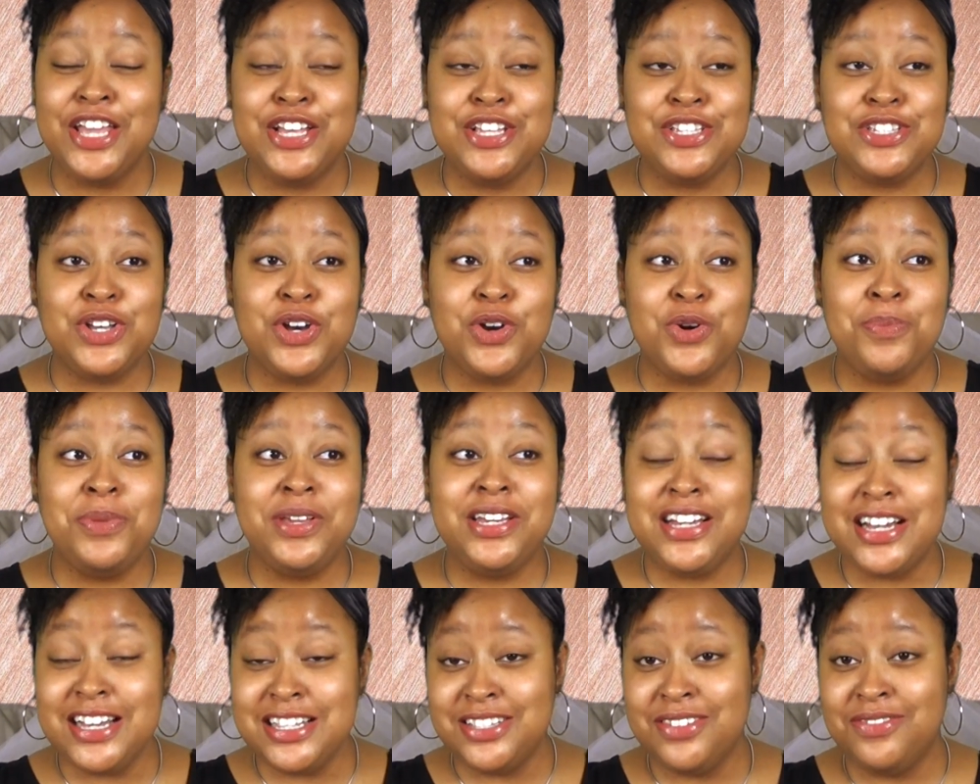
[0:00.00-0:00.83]
So
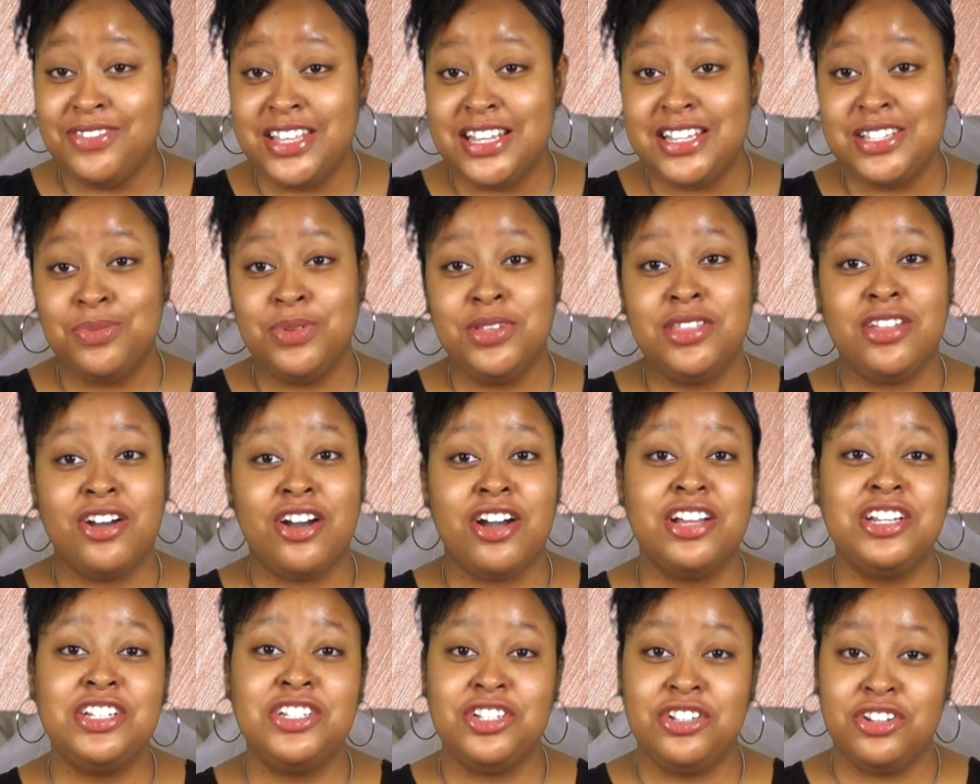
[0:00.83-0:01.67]
because of this, we
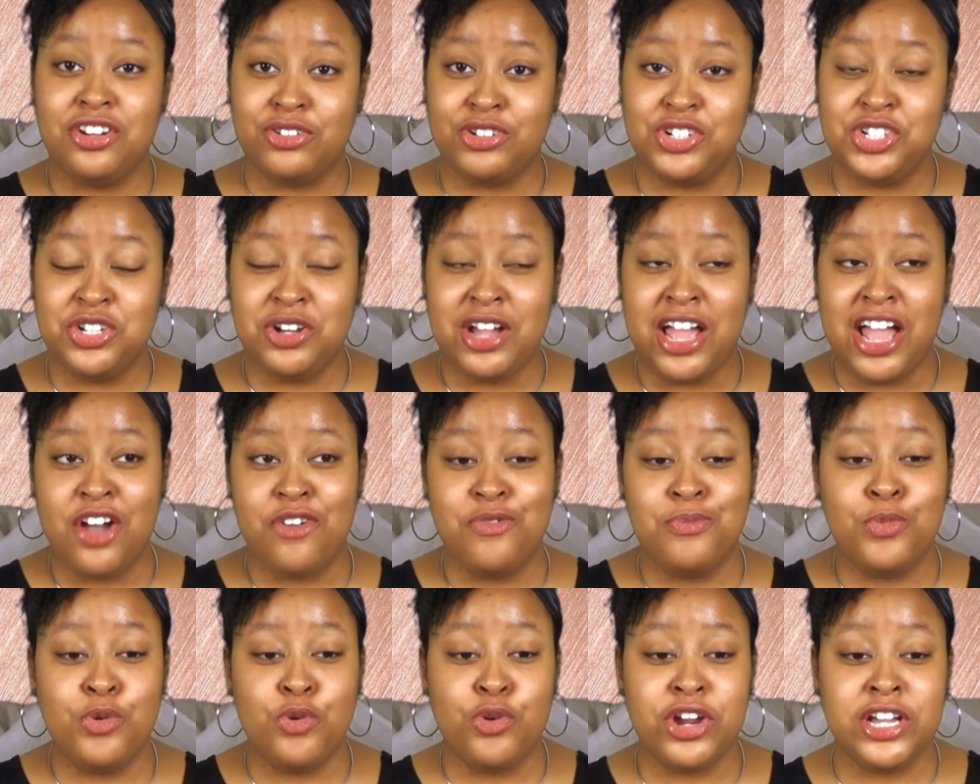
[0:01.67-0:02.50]
thought, she'll
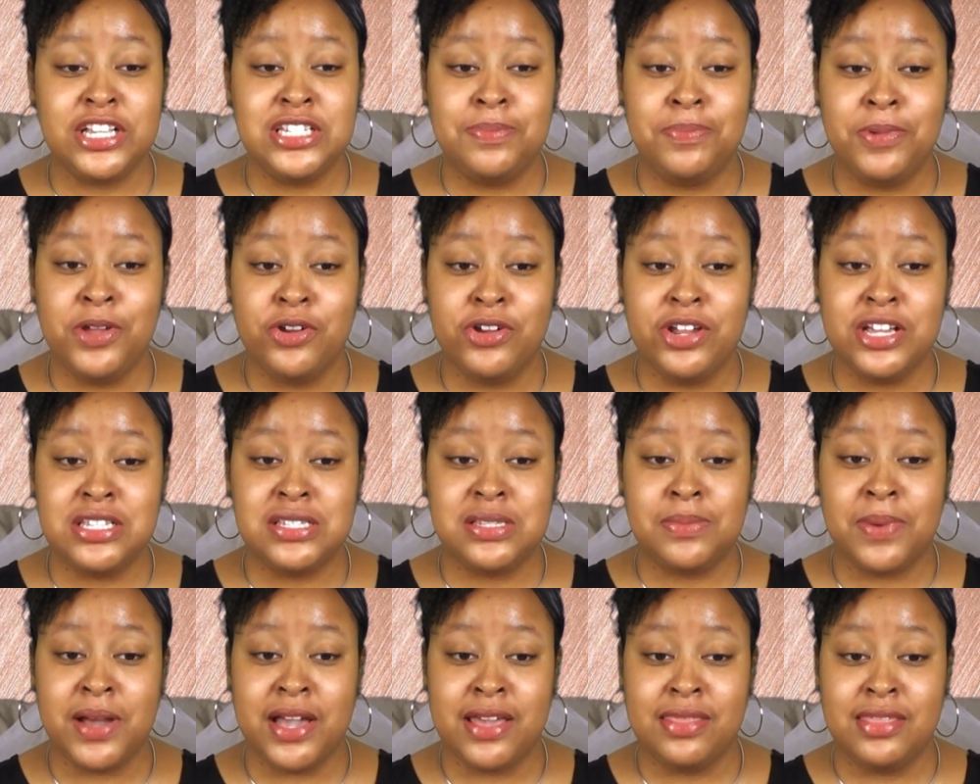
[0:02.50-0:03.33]
have more
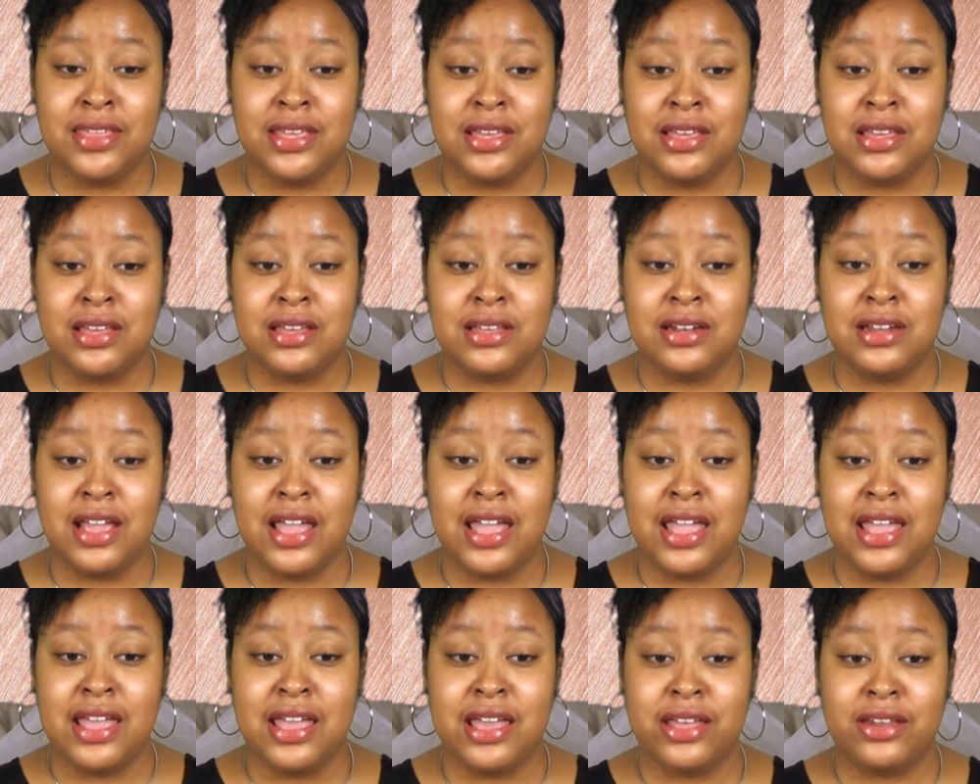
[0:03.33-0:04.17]
experience by then.
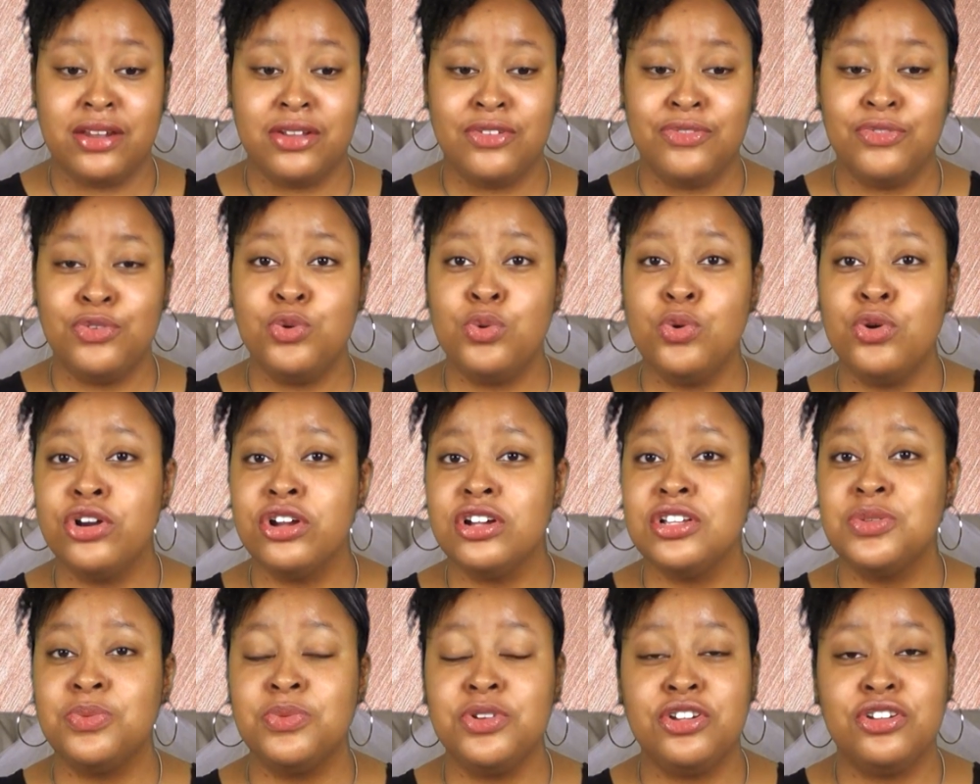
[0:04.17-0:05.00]
And of
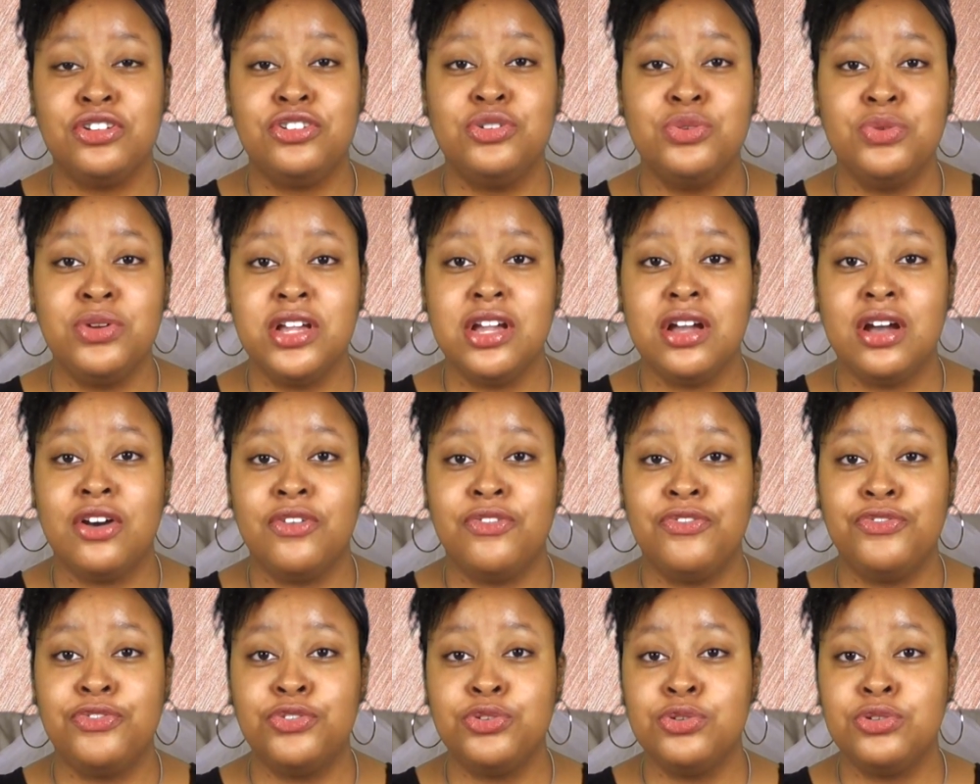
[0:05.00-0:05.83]
course, when you're doing a
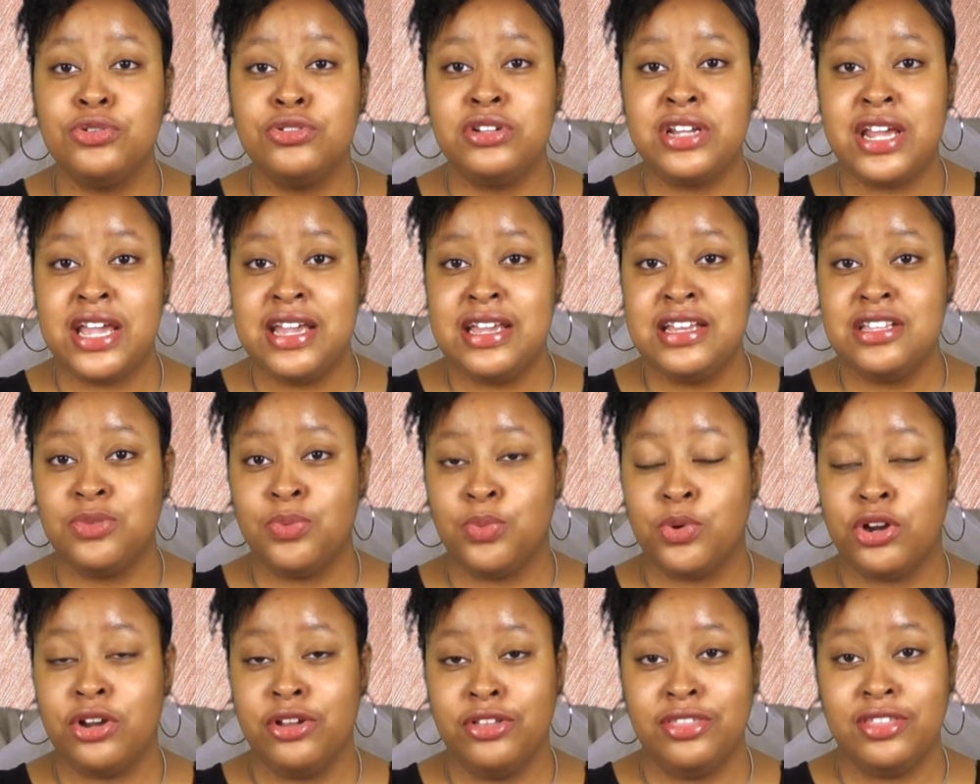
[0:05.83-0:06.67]
full day's
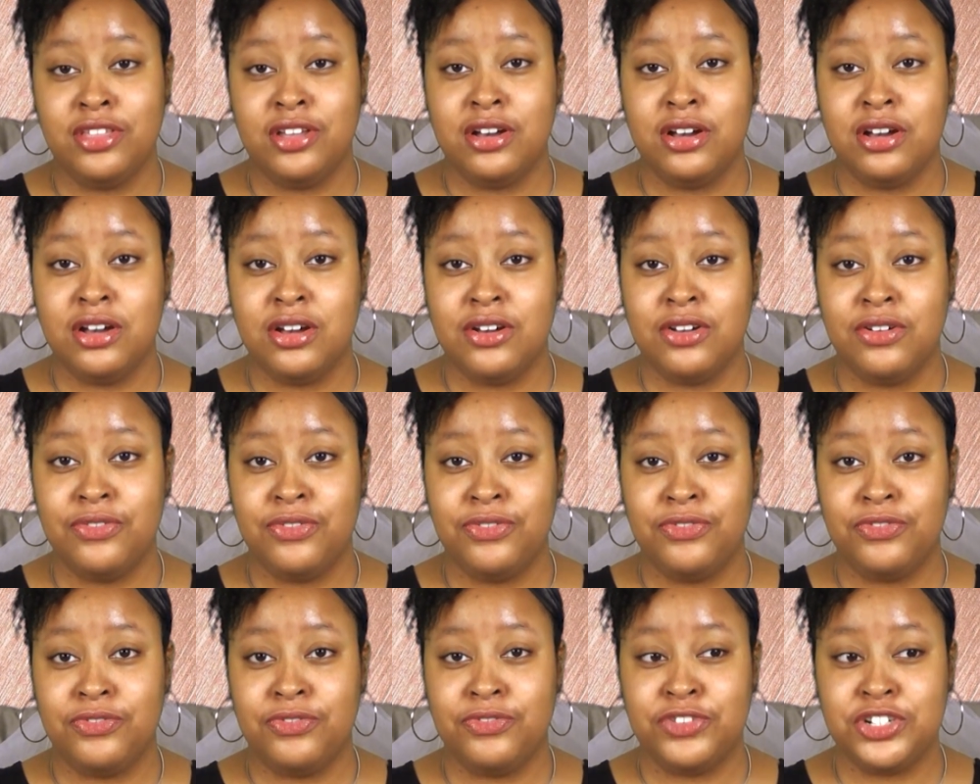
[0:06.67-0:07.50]
worth
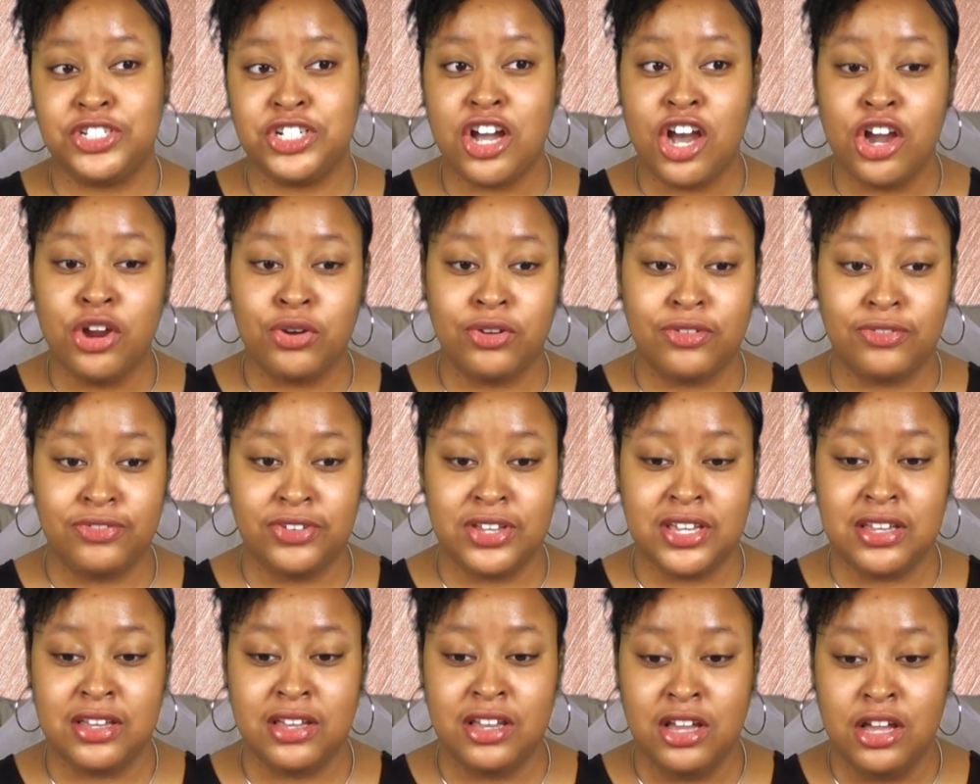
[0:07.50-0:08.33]
of
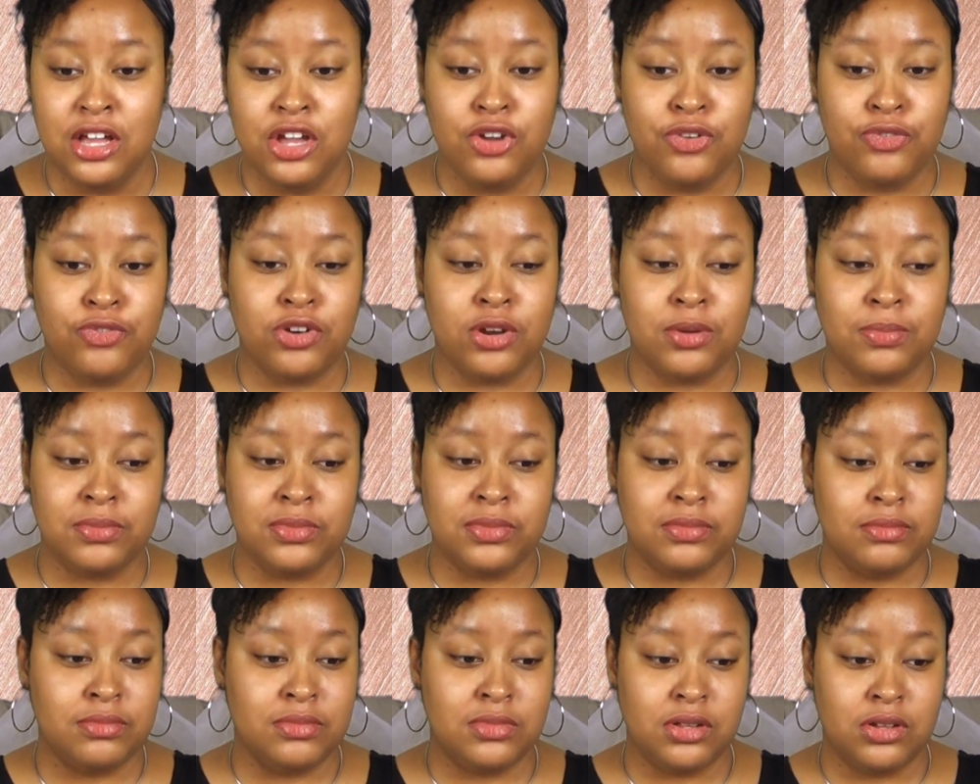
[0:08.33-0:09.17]
photography
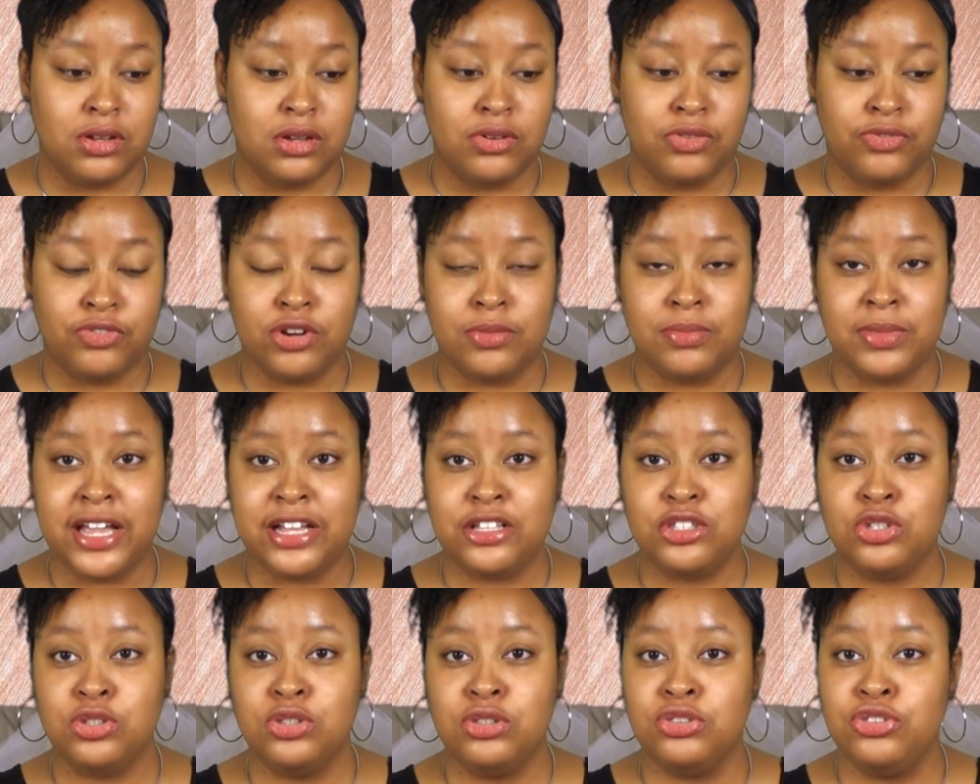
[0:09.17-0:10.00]
from
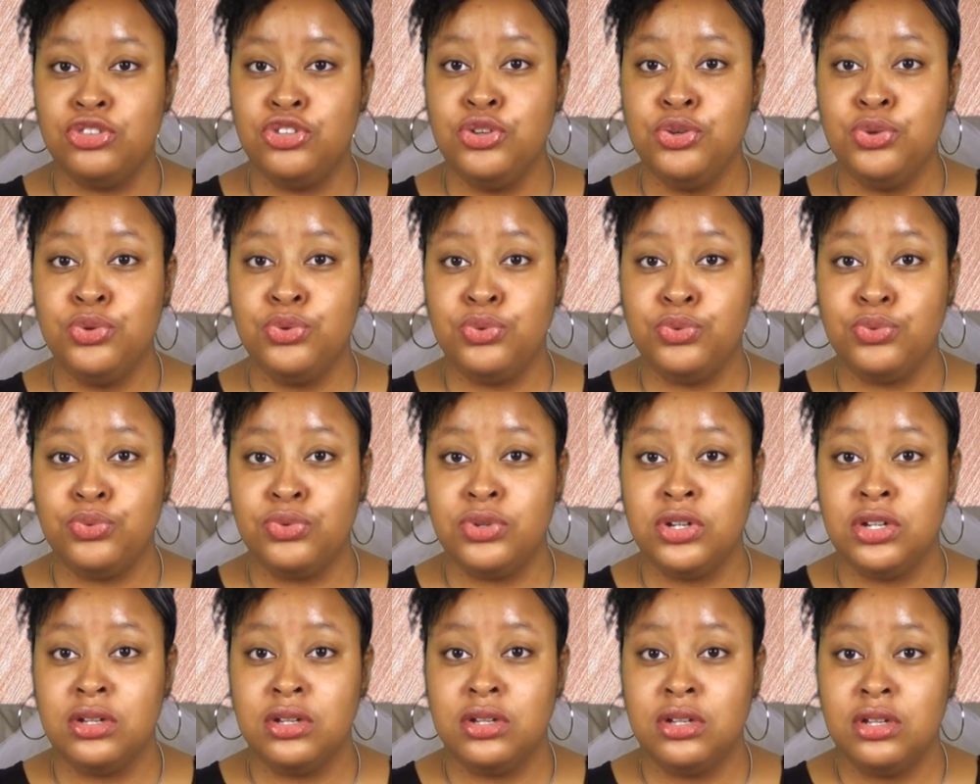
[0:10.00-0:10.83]
like
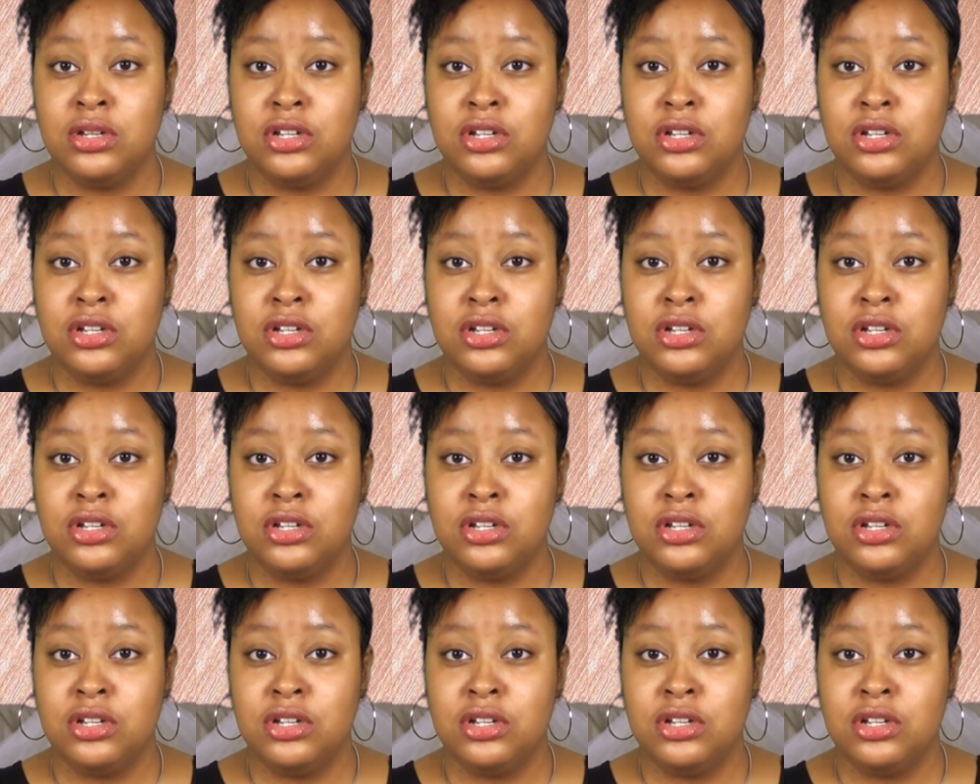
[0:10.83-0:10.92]
noon